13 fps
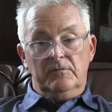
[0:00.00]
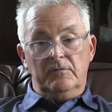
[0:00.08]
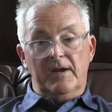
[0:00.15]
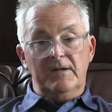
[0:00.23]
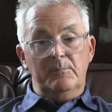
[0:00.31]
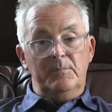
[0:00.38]

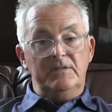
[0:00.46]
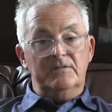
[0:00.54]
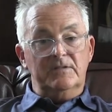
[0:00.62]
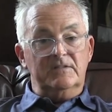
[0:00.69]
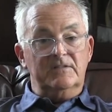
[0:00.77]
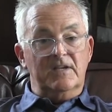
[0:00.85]
try to be
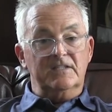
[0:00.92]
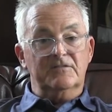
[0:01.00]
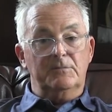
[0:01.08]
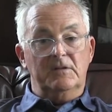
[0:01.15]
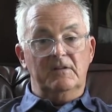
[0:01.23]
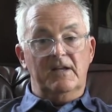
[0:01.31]

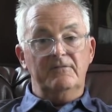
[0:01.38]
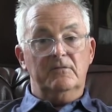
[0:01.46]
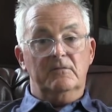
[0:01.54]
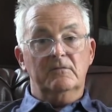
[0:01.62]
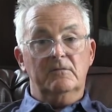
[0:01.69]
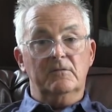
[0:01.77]
successful in
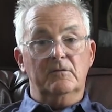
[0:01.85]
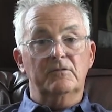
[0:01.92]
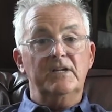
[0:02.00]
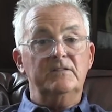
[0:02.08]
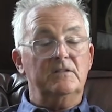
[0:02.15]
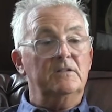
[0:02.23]
life,
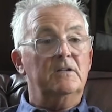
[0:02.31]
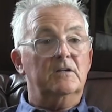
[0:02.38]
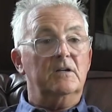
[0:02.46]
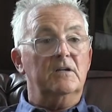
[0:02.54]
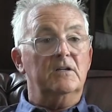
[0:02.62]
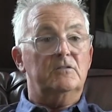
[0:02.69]
the reason
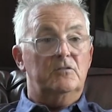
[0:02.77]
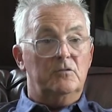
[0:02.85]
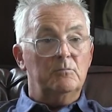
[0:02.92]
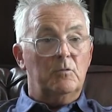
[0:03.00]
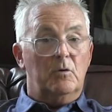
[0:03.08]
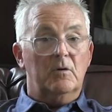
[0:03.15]
they're going to
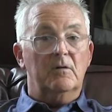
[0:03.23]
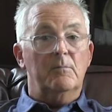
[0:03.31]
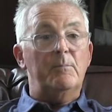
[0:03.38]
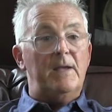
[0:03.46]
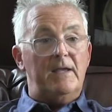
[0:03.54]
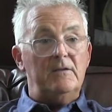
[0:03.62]
do more
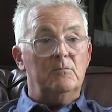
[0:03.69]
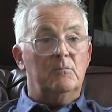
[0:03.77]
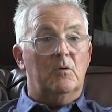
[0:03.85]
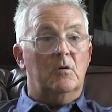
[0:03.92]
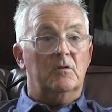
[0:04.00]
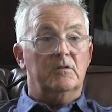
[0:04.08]
and pay you
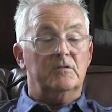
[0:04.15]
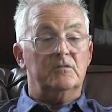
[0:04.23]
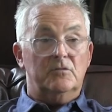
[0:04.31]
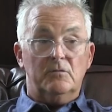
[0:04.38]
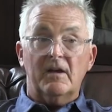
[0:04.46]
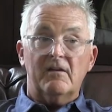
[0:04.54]
more
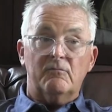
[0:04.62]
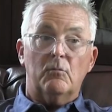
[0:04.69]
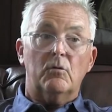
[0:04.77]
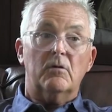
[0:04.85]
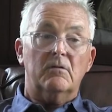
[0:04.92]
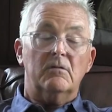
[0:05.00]
is you
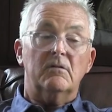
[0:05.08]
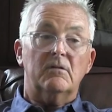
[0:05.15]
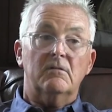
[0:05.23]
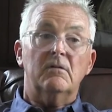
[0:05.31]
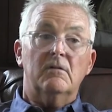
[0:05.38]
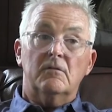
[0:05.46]
have more
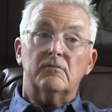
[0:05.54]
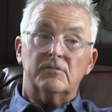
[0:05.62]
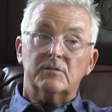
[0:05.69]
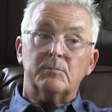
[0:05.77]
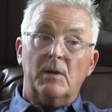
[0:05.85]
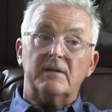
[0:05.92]

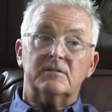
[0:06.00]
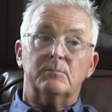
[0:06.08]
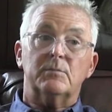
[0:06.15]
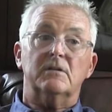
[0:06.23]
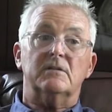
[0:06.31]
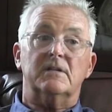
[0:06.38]

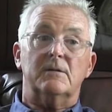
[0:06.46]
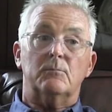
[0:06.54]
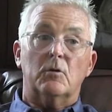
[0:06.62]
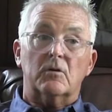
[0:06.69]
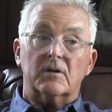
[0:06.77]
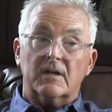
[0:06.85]
responsibility
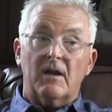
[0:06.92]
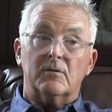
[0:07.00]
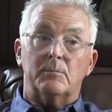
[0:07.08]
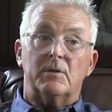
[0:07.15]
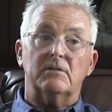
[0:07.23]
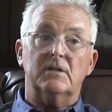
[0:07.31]
and more
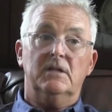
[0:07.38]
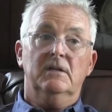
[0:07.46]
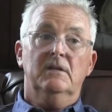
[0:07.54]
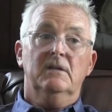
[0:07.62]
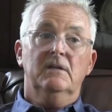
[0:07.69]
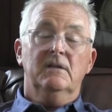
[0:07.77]
accountability.
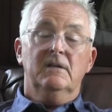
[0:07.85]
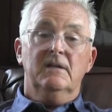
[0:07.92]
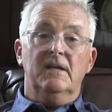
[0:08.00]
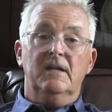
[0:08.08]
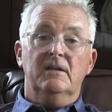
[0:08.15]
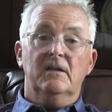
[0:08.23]
All
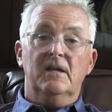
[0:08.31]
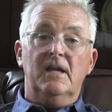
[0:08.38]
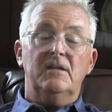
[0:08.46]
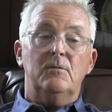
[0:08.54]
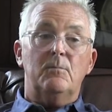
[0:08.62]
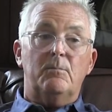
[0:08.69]
right. And,
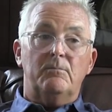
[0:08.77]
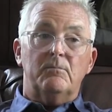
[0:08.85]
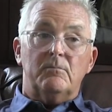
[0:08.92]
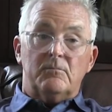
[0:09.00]
and you,